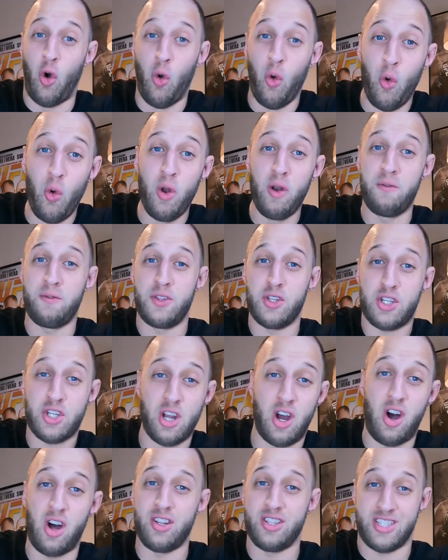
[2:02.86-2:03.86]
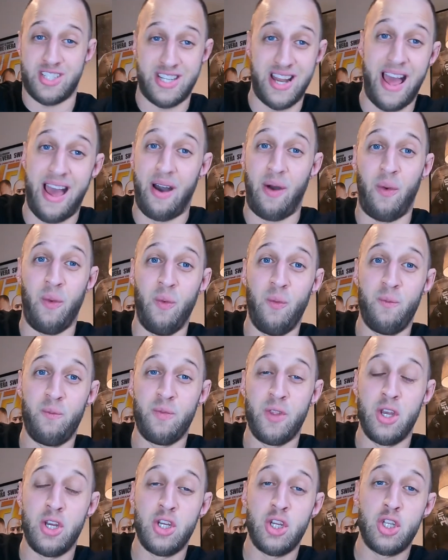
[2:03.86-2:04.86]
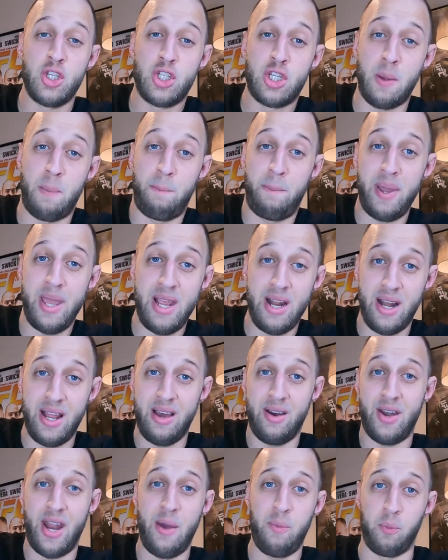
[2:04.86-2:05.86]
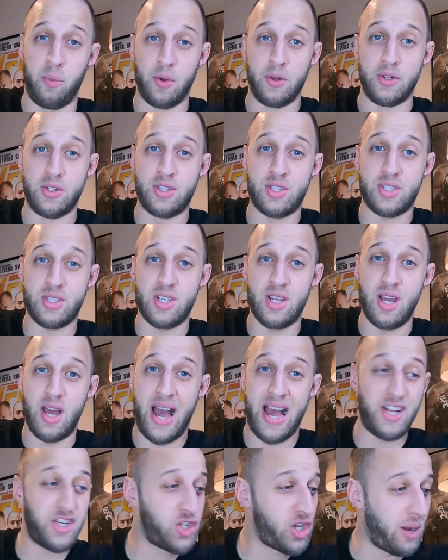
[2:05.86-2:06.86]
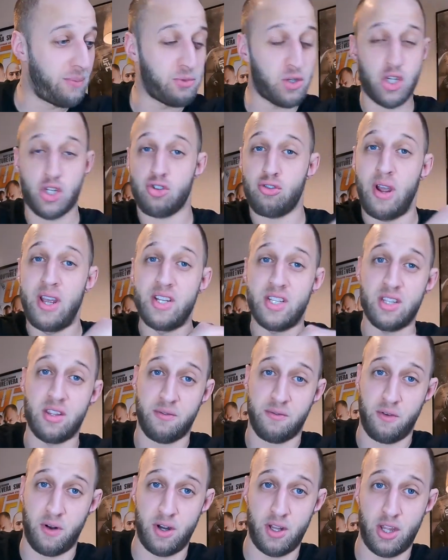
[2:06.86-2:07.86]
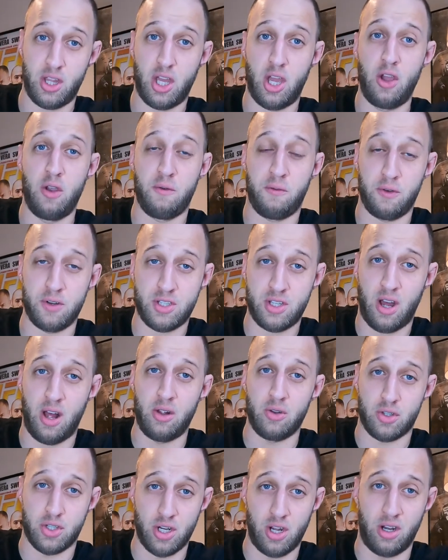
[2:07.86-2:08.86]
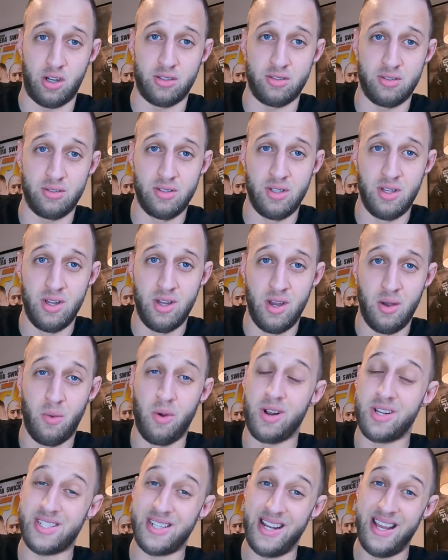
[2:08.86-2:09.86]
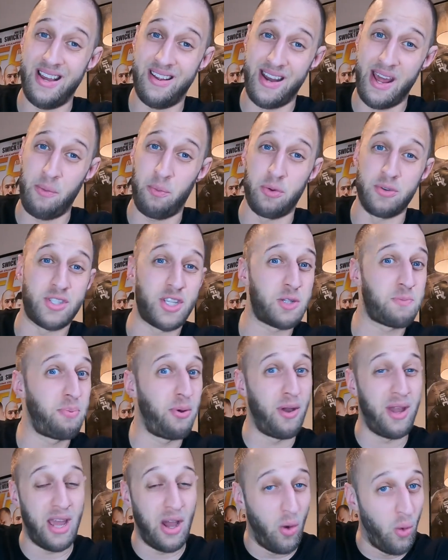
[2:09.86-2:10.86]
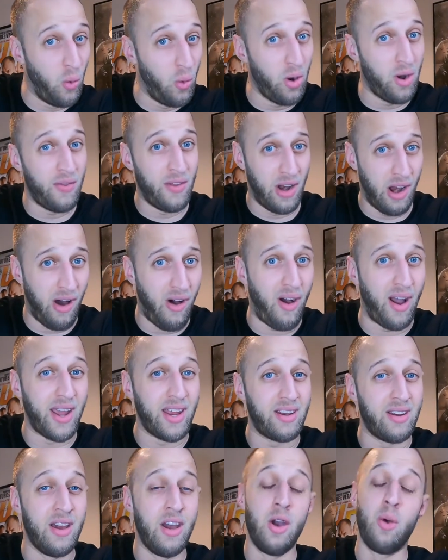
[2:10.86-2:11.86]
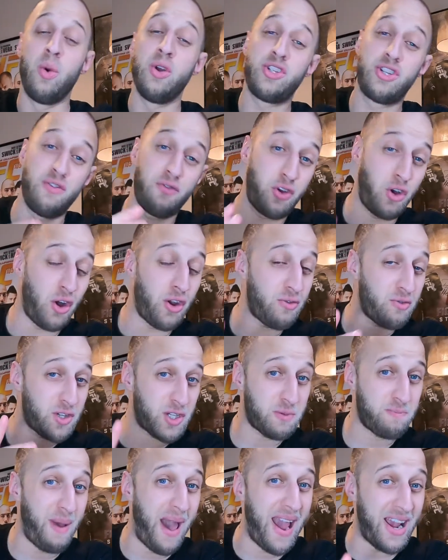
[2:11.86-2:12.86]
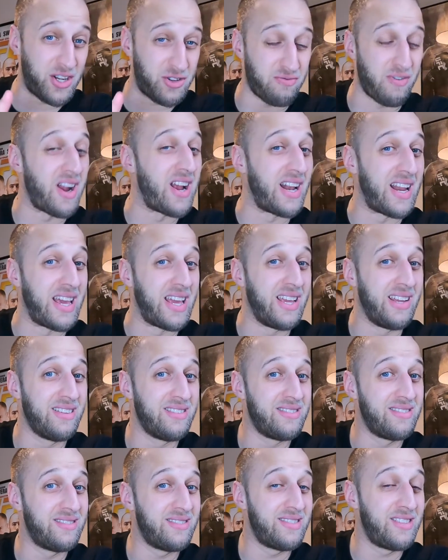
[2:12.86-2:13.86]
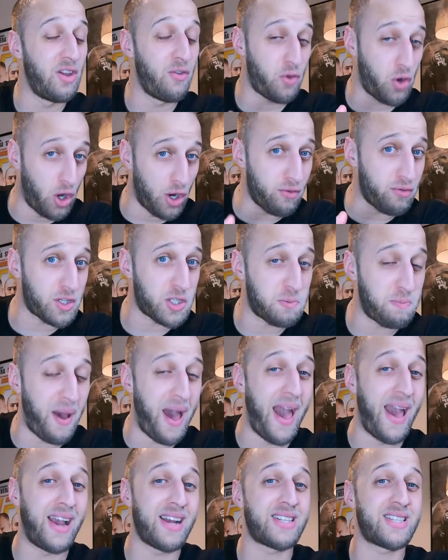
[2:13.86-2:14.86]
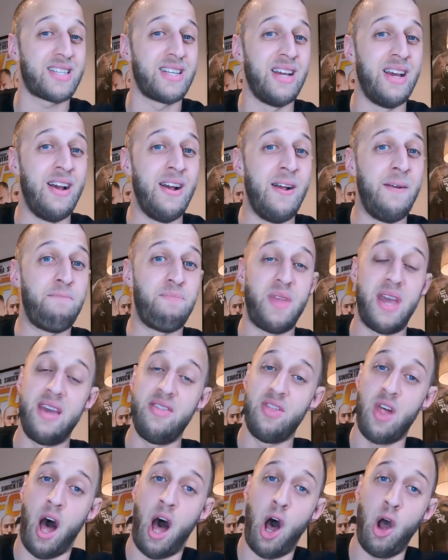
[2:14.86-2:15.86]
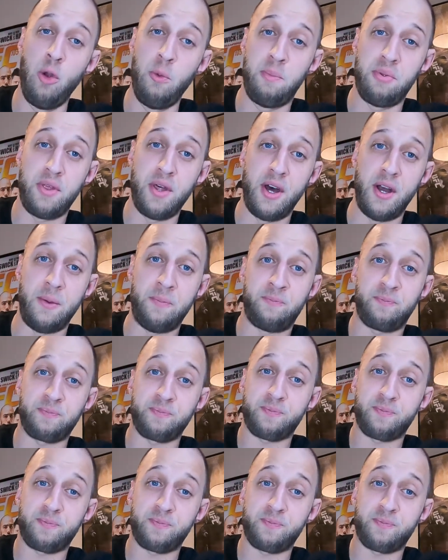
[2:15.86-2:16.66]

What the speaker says: all of the chance now to beat Leon Edwards and jump straight to the front of the queue for a title shot, whereas Leon Edwards is putting it all on the line, which you've got to respect, really. You've got to respect, in the hope that